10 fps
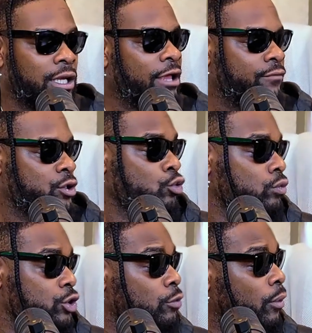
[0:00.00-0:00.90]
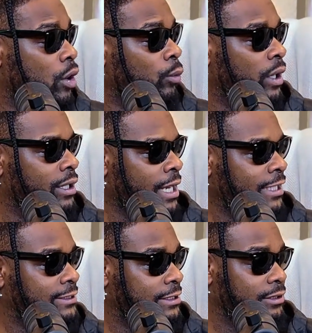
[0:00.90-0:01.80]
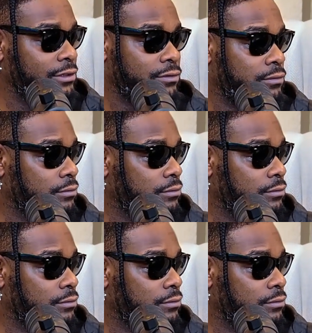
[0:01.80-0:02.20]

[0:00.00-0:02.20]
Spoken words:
if you born what 19?